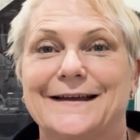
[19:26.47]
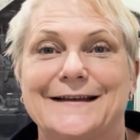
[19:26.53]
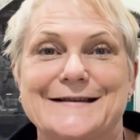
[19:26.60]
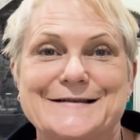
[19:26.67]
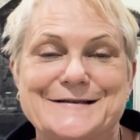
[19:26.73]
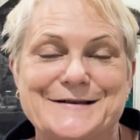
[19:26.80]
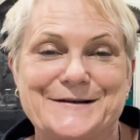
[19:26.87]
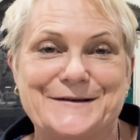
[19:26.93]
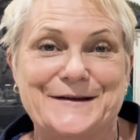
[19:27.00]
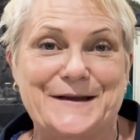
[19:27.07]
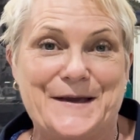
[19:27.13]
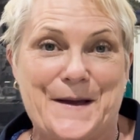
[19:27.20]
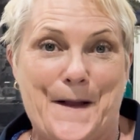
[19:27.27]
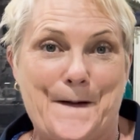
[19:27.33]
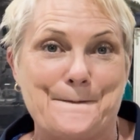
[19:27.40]
So
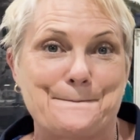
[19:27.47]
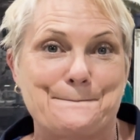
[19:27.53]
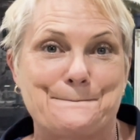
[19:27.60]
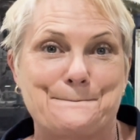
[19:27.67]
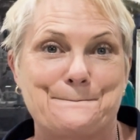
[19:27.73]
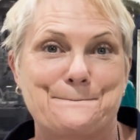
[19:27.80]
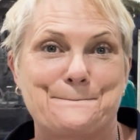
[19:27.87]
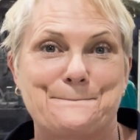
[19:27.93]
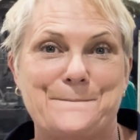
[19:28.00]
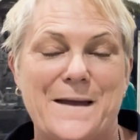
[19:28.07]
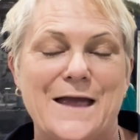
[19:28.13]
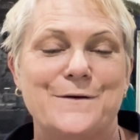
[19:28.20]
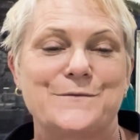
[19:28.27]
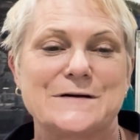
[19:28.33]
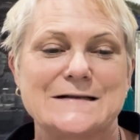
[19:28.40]
yeah.
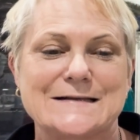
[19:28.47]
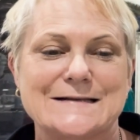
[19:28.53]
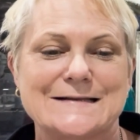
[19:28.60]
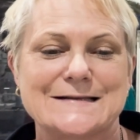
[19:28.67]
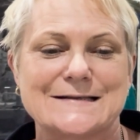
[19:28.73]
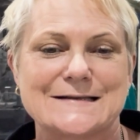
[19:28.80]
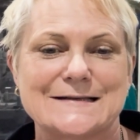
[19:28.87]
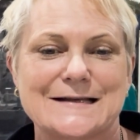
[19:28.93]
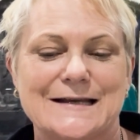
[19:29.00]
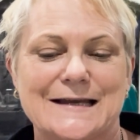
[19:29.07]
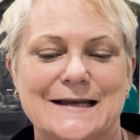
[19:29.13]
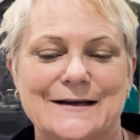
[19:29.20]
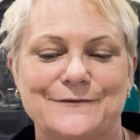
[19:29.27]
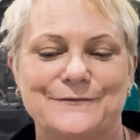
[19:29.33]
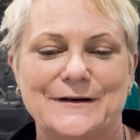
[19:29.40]
It was
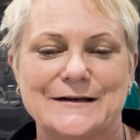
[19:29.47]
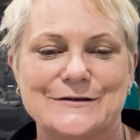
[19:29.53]
fun